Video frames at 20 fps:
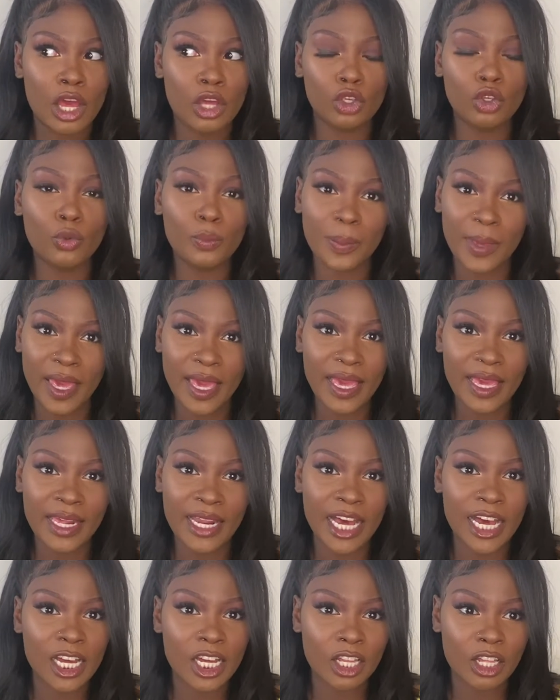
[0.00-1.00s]
you paying
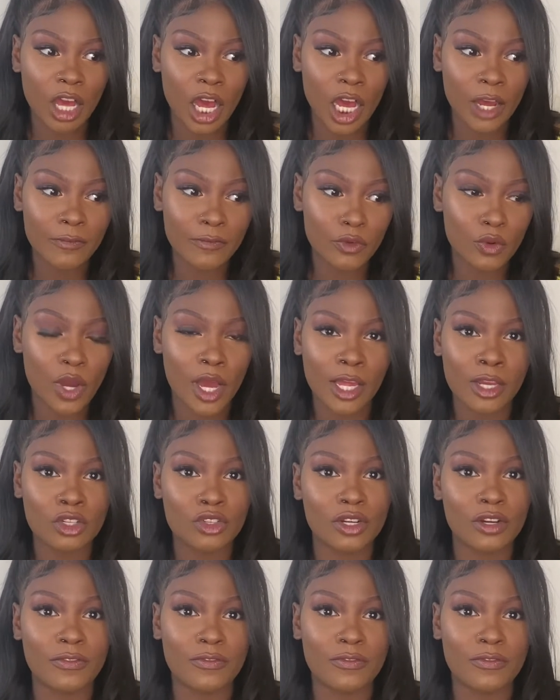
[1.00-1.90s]
a, a few hundred,